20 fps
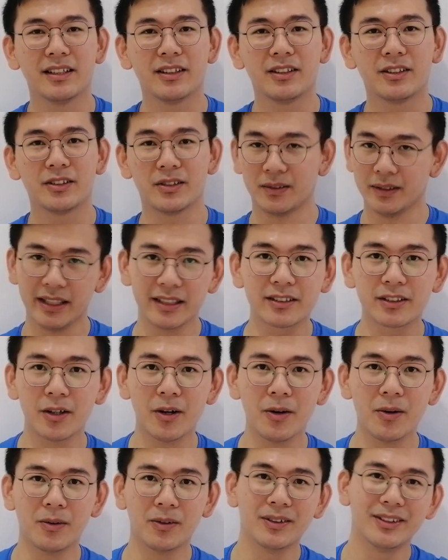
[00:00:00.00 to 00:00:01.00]
So let's
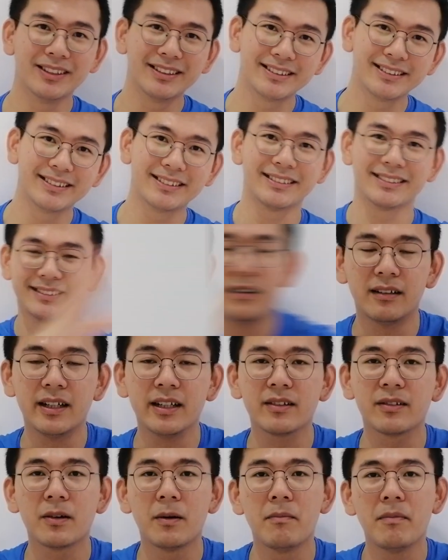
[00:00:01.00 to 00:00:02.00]
go!
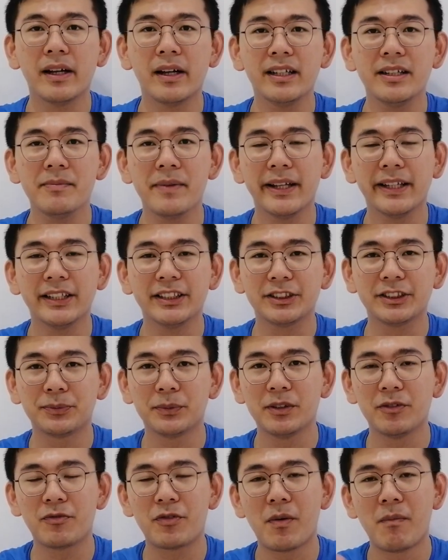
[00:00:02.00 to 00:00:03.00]
Alright, so money
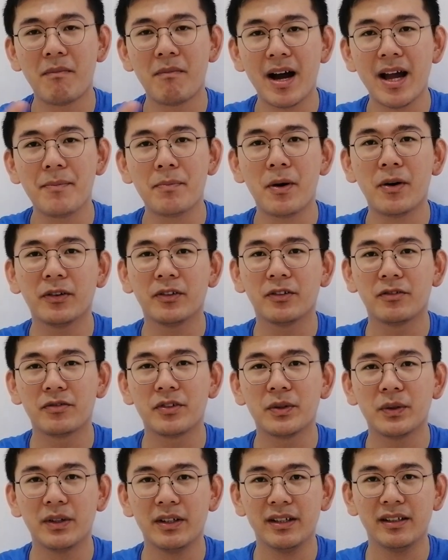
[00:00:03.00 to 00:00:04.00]
management from my point of
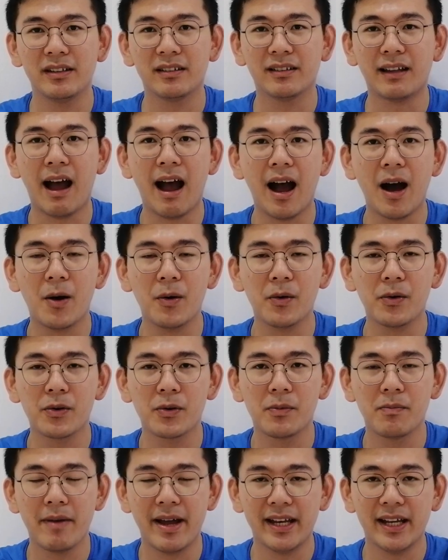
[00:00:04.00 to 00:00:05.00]
view is how
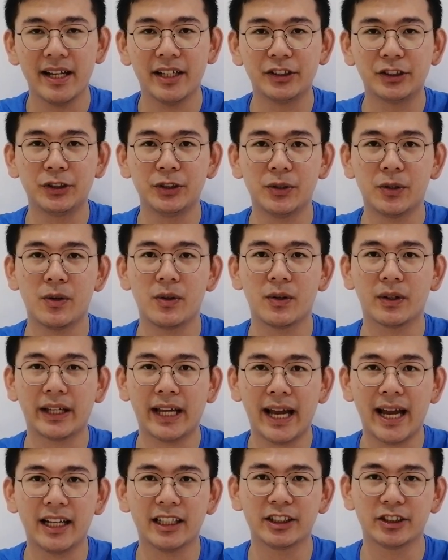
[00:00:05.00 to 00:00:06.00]
you manage your
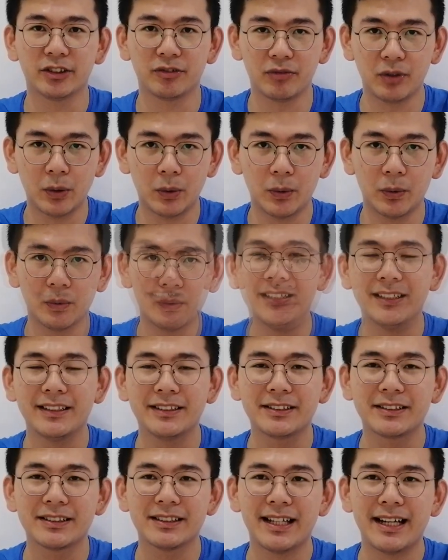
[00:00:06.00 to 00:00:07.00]
cash flow.
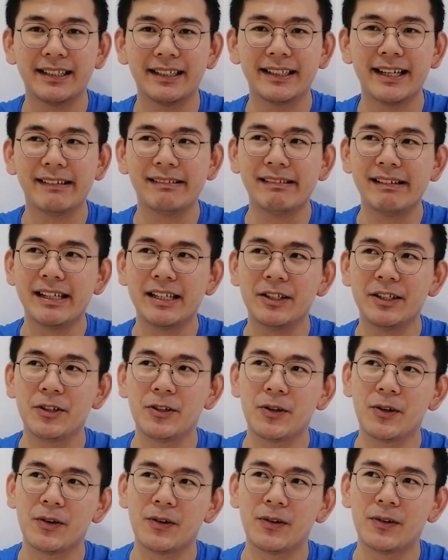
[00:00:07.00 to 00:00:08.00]
It's like getting
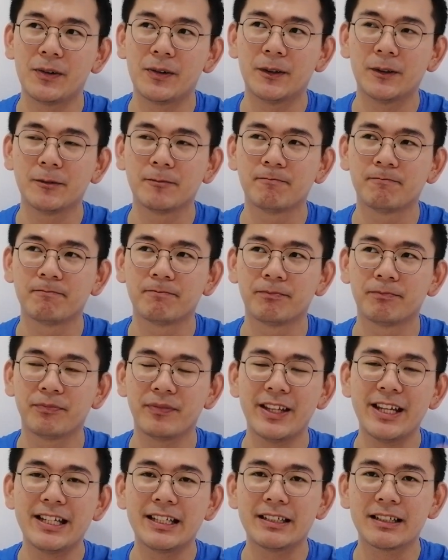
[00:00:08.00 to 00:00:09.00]
your
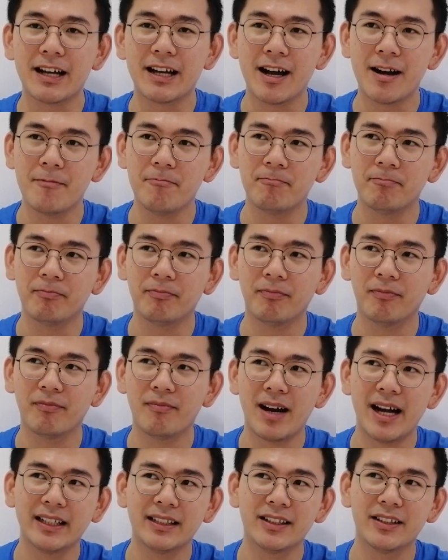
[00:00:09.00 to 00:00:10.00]
income
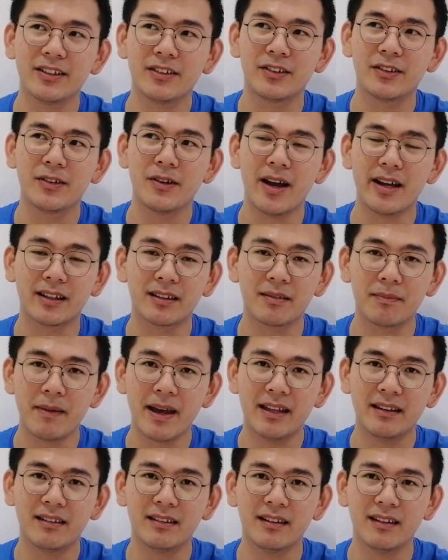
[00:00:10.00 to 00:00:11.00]
minus your
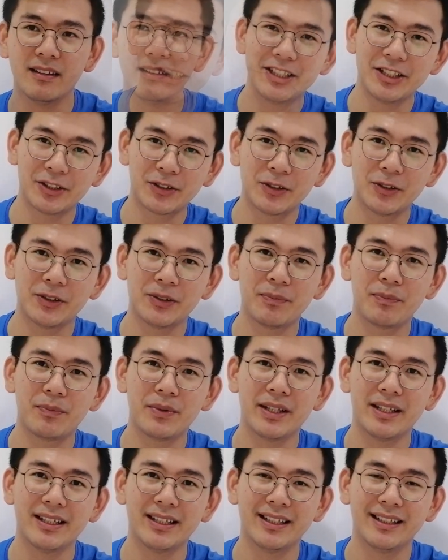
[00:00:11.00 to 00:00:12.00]
expenses. It could
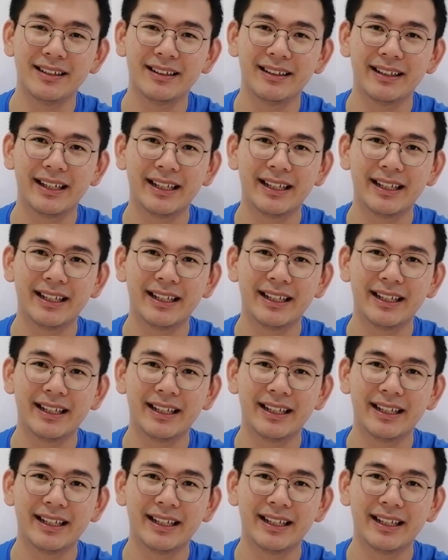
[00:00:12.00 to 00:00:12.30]
be